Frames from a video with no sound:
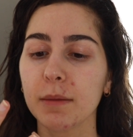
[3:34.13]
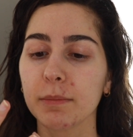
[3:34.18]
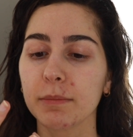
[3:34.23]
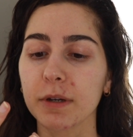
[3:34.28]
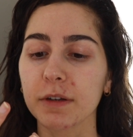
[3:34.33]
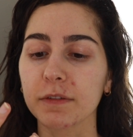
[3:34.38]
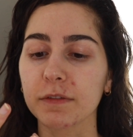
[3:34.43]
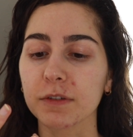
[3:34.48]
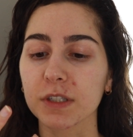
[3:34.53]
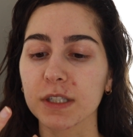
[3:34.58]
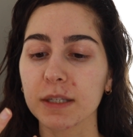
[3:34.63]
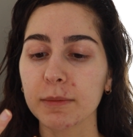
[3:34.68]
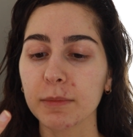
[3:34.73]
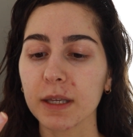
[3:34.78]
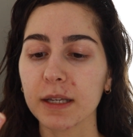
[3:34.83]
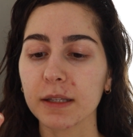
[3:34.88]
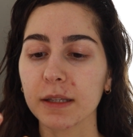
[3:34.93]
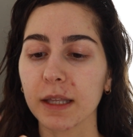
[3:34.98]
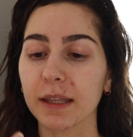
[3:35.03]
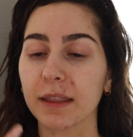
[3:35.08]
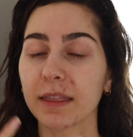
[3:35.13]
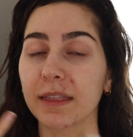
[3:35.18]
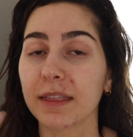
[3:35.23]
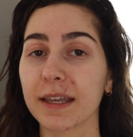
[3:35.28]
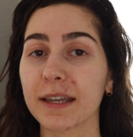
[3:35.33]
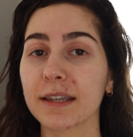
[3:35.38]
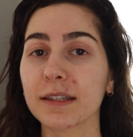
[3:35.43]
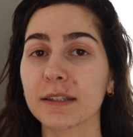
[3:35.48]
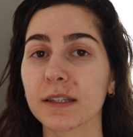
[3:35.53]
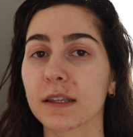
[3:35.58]
But for something like
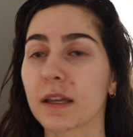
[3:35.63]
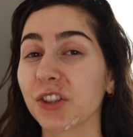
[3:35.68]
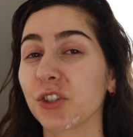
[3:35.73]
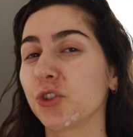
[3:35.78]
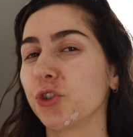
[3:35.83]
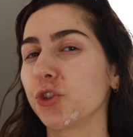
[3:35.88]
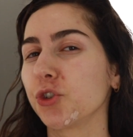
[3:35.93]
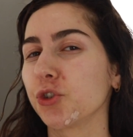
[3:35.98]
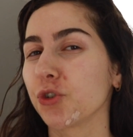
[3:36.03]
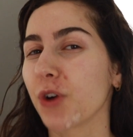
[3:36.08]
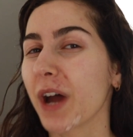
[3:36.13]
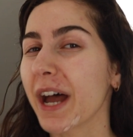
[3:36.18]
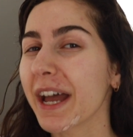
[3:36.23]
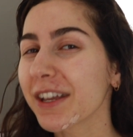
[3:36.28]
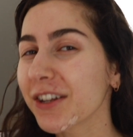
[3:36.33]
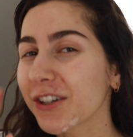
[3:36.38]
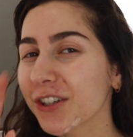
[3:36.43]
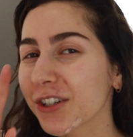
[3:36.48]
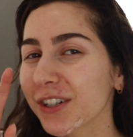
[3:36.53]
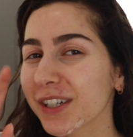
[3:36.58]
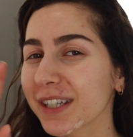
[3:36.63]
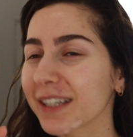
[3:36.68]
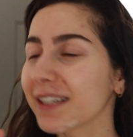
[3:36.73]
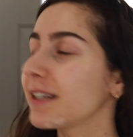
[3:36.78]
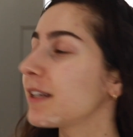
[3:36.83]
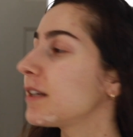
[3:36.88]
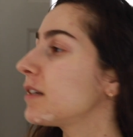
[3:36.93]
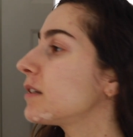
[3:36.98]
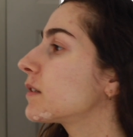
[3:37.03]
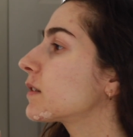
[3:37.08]
this, the drier
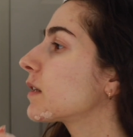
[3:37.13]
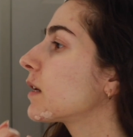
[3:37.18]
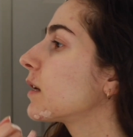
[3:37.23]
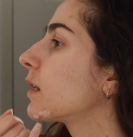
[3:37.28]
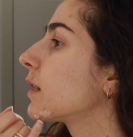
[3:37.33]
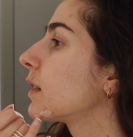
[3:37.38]
it is,